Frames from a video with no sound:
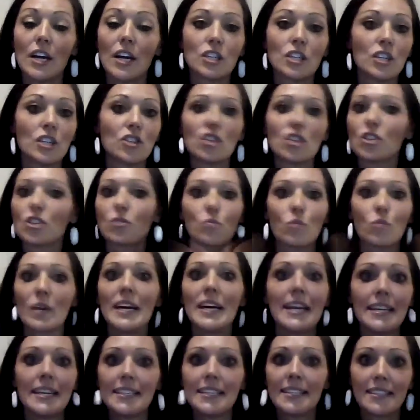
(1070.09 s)
to just
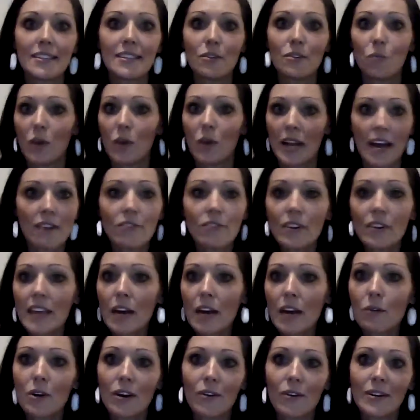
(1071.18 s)
risk whatever
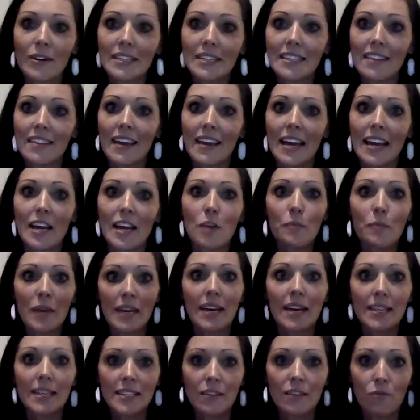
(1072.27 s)
they were going to think
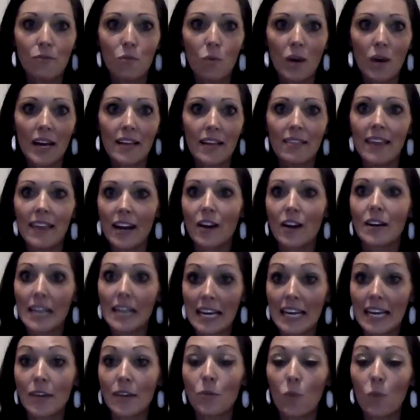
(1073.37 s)
because of what their
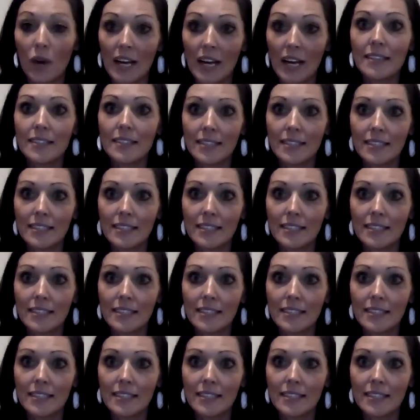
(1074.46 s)
need was.